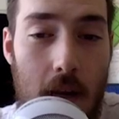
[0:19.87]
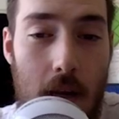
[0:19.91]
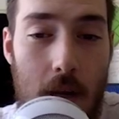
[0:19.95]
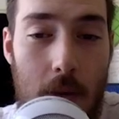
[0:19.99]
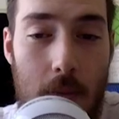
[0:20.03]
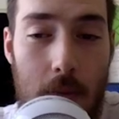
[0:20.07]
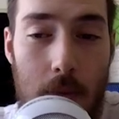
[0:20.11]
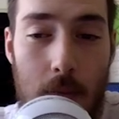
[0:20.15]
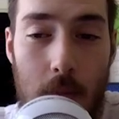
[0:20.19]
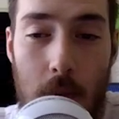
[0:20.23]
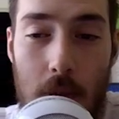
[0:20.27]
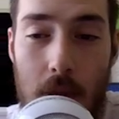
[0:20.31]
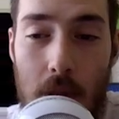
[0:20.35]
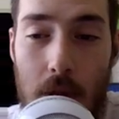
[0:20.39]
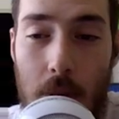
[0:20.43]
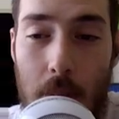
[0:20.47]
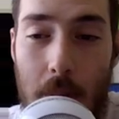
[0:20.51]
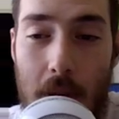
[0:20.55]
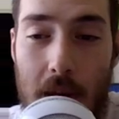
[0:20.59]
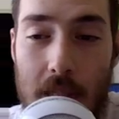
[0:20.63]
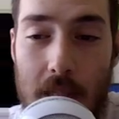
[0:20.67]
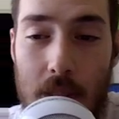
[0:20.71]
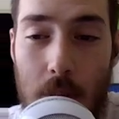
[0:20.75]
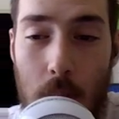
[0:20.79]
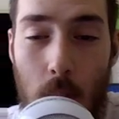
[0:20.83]
Anyone willing to
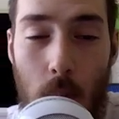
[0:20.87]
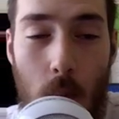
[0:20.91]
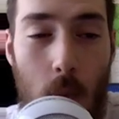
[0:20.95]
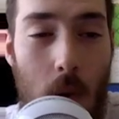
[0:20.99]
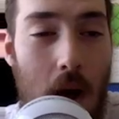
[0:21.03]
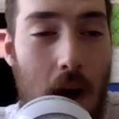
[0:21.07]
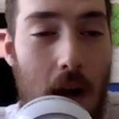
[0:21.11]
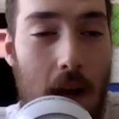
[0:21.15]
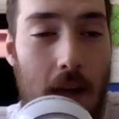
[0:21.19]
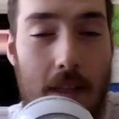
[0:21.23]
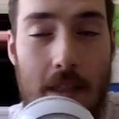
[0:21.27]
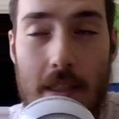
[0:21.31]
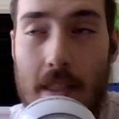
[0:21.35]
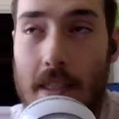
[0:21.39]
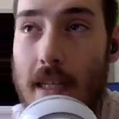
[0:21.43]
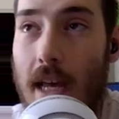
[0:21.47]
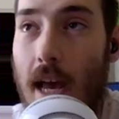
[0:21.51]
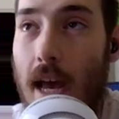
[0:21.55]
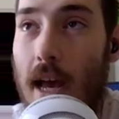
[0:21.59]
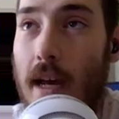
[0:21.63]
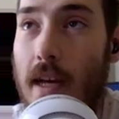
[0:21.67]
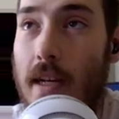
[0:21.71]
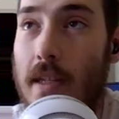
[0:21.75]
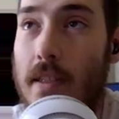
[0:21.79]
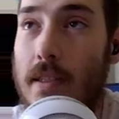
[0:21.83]
buy some wine
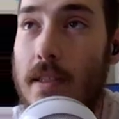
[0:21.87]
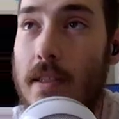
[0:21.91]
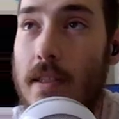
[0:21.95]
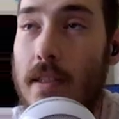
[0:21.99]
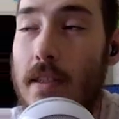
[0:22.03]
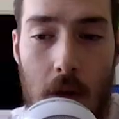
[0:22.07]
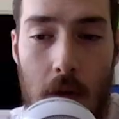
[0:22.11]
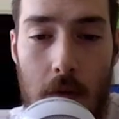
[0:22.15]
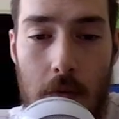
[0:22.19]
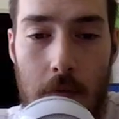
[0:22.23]
signs?